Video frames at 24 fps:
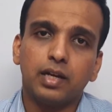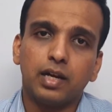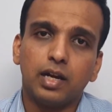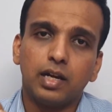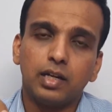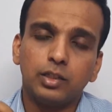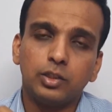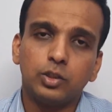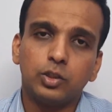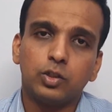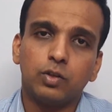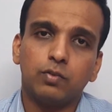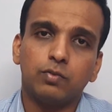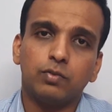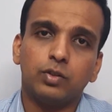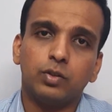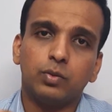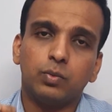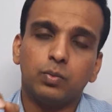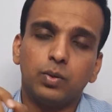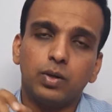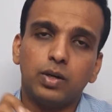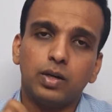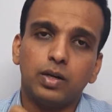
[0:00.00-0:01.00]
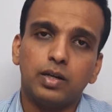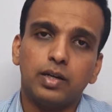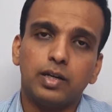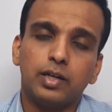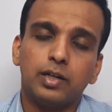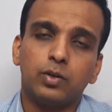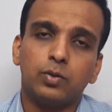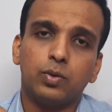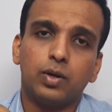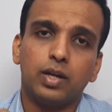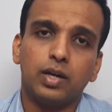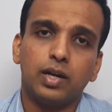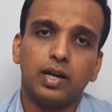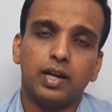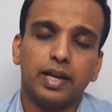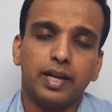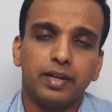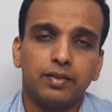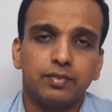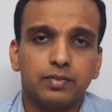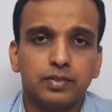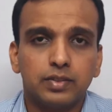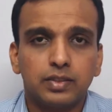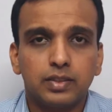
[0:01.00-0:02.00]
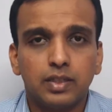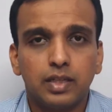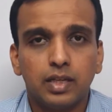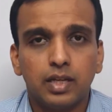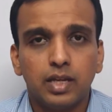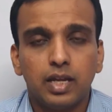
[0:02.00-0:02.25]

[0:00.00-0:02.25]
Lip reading: culture of the world into our lives.